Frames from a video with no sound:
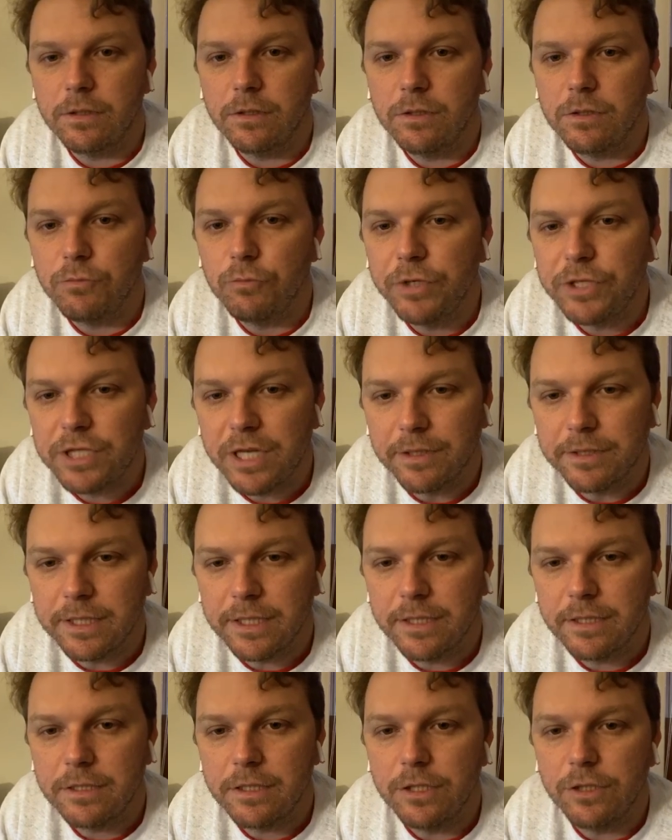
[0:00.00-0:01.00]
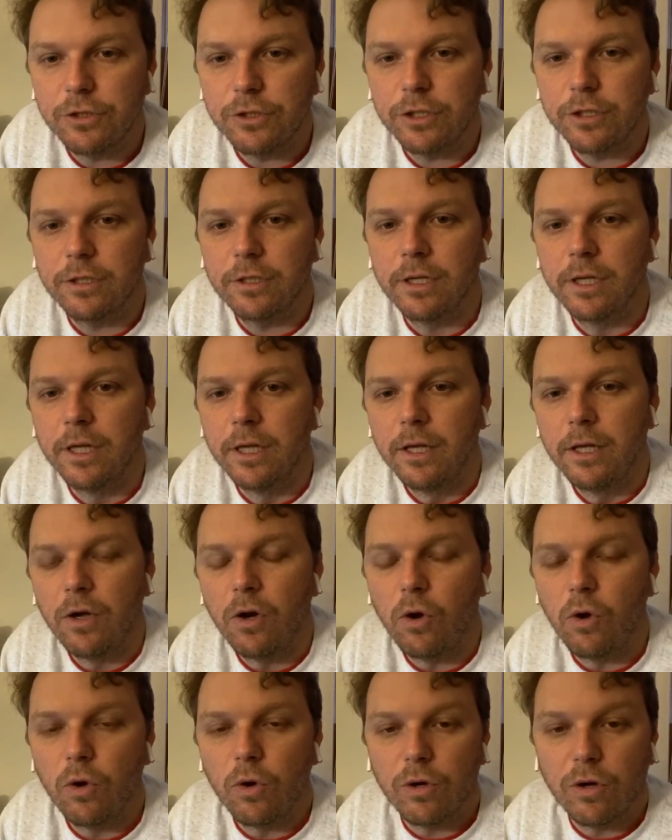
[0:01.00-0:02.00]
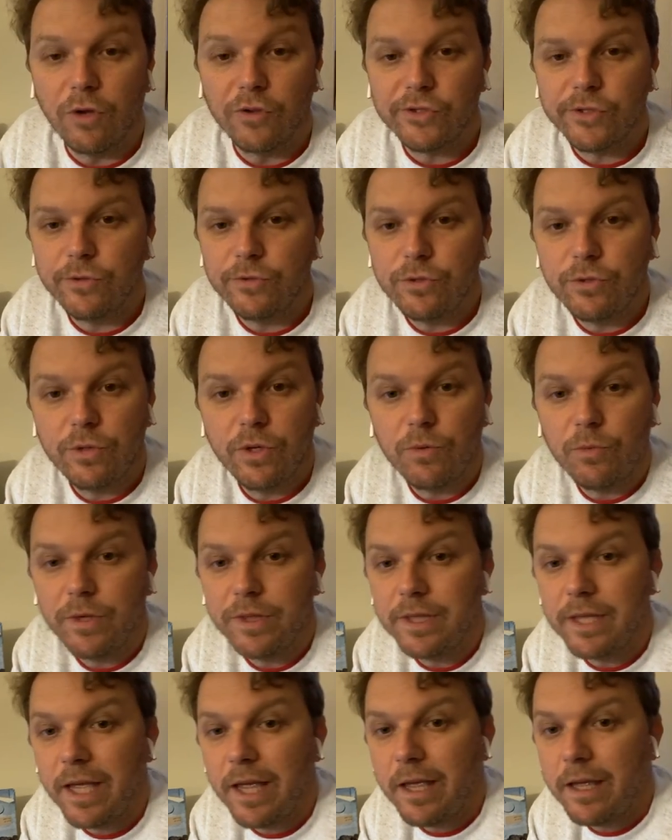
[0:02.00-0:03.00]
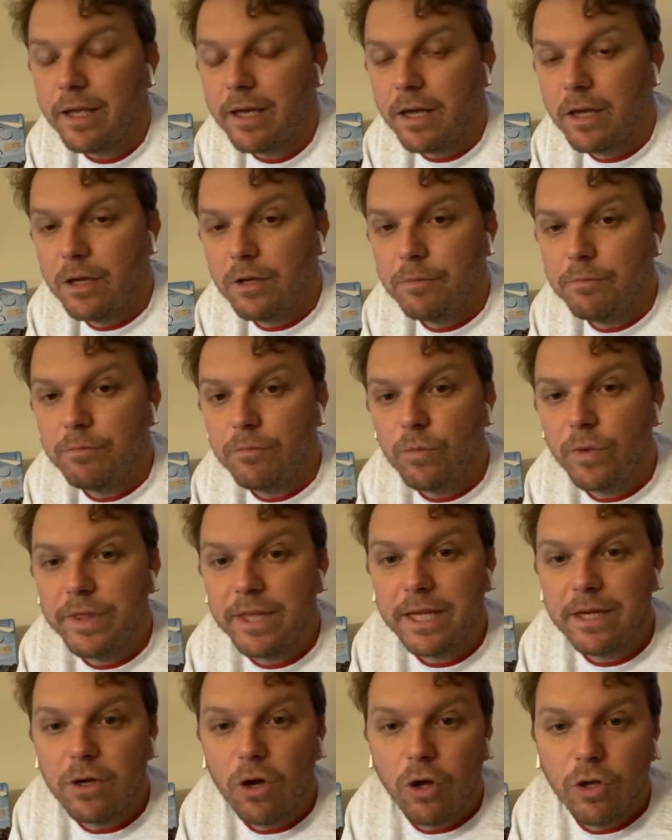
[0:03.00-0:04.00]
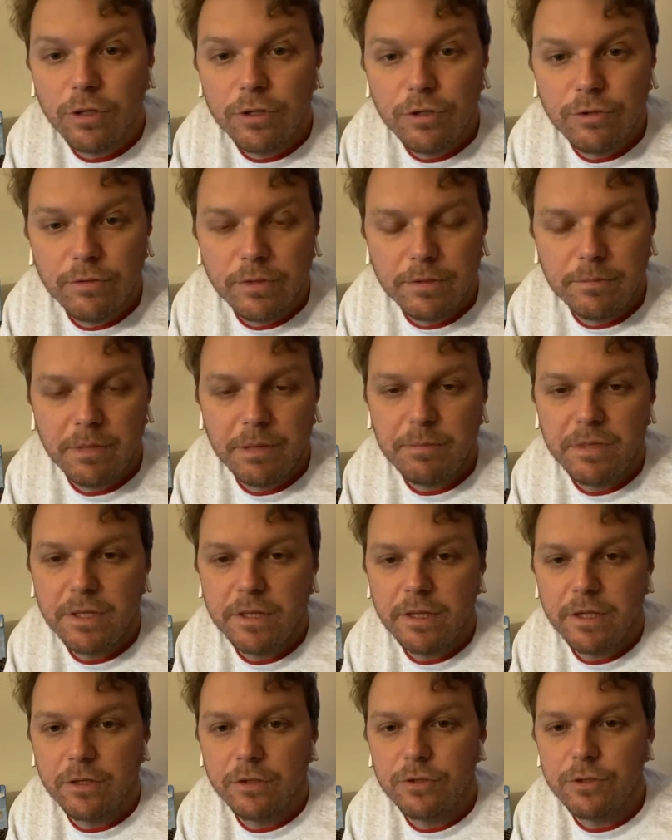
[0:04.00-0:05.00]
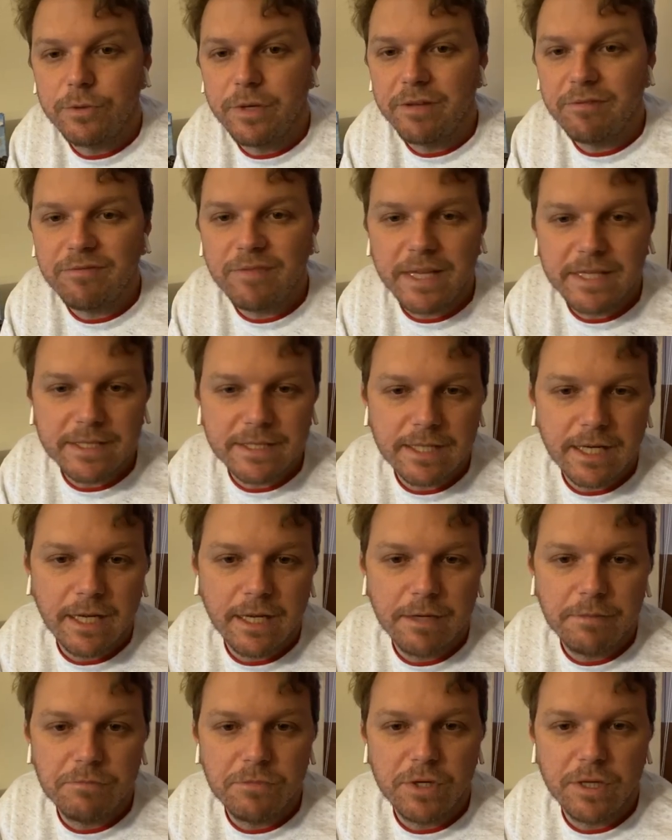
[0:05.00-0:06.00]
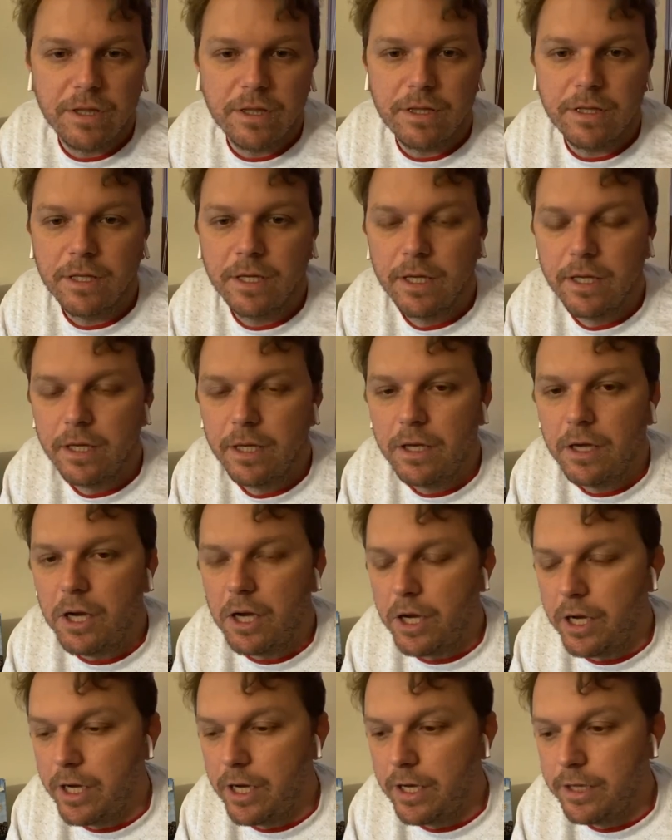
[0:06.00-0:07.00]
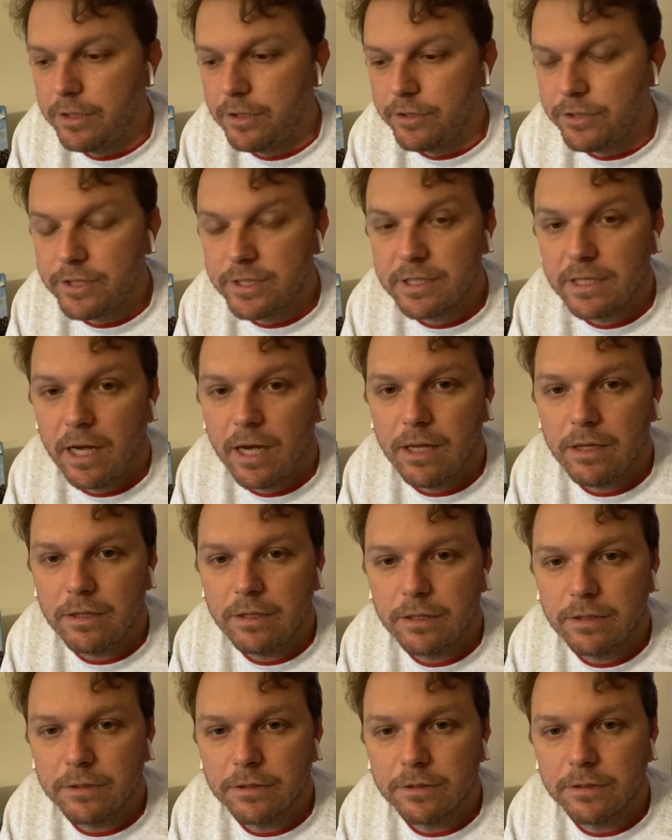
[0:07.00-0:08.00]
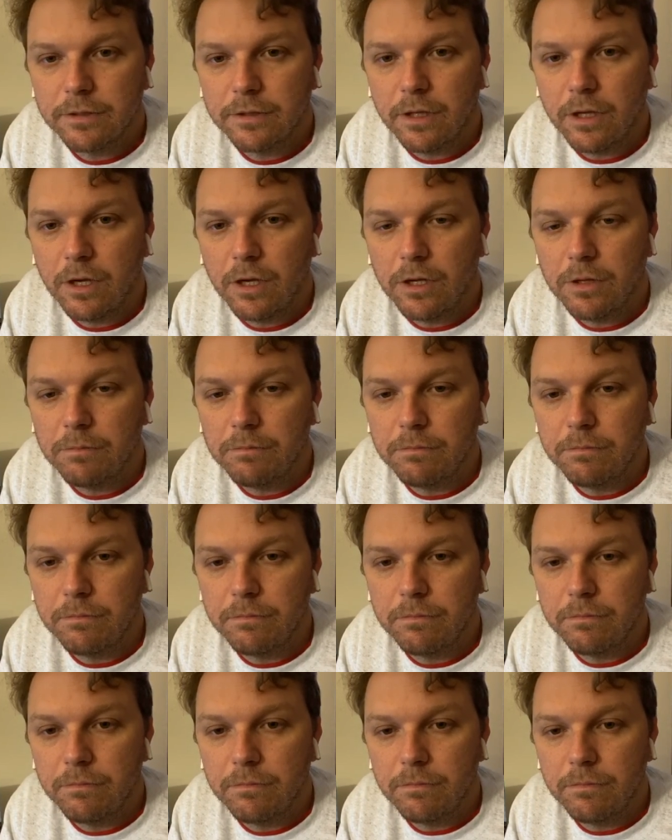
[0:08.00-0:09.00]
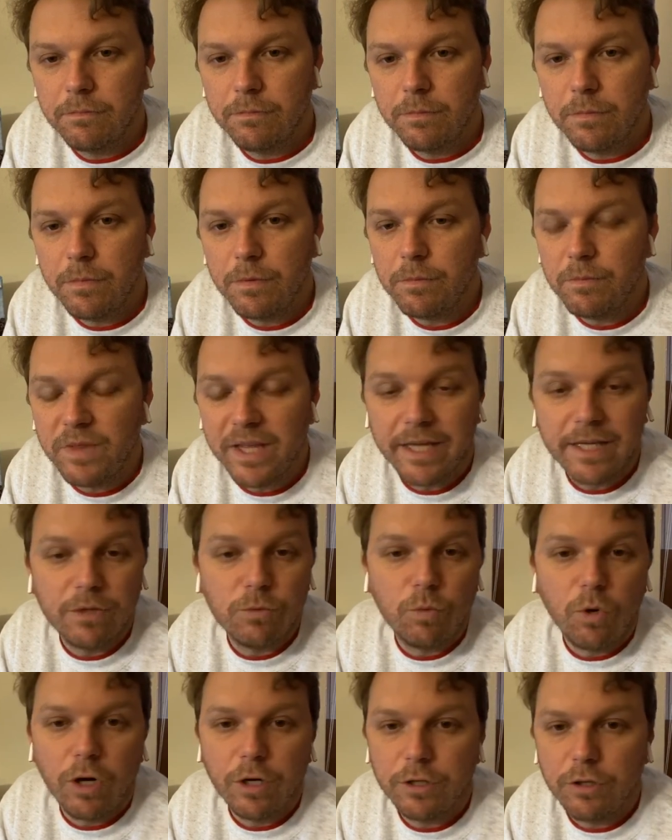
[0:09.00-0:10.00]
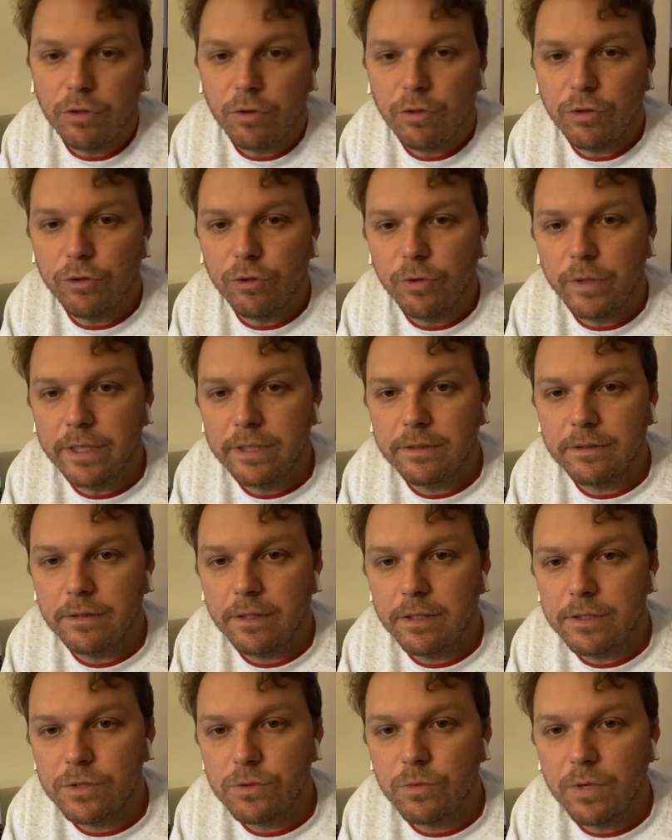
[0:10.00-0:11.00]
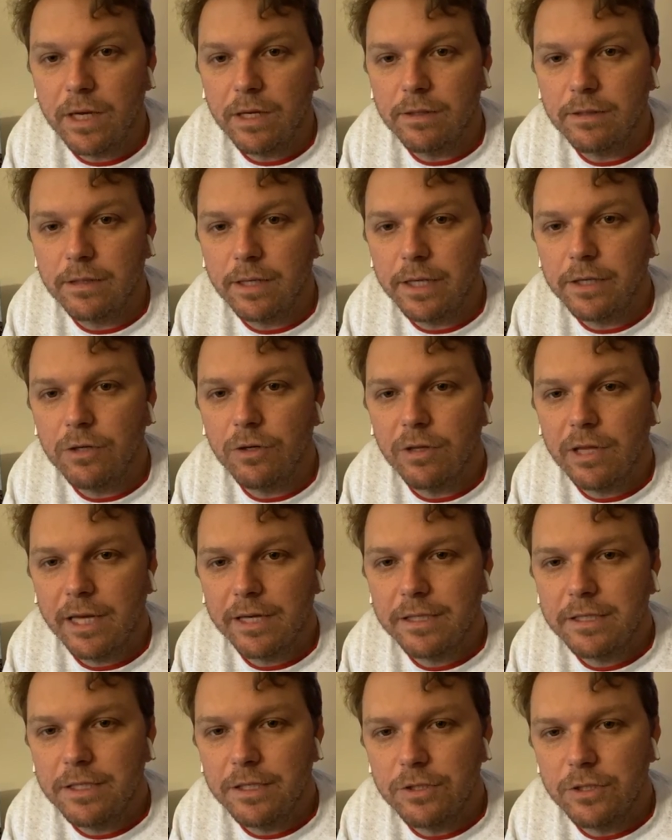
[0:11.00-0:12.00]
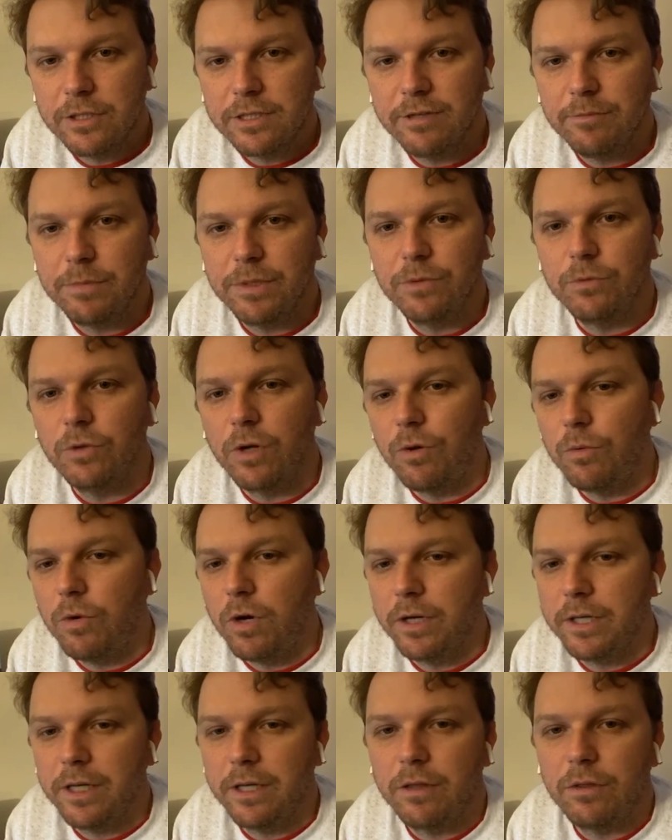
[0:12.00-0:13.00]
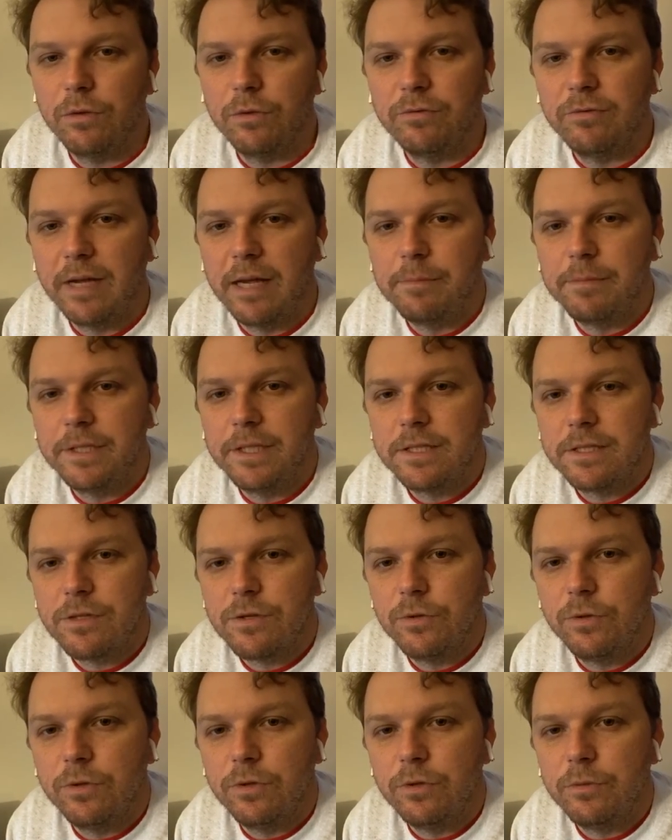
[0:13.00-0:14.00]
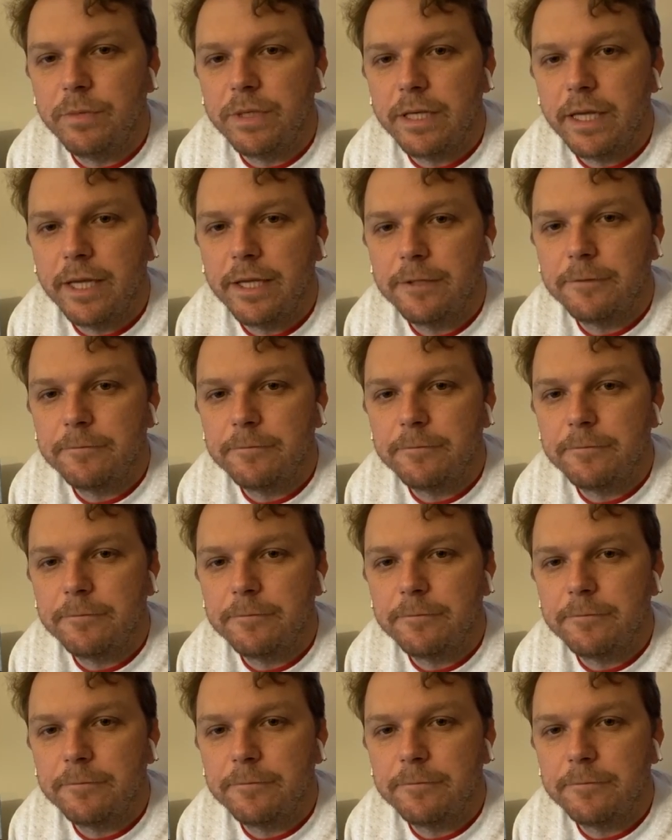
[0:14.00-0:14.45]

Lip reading: reach out to the teacher, or also do it when they call you and maybe they're doing FaceTime with your scholar. They can walk you through it as well. I know a lot of teachers have been walking through families through Illuminate.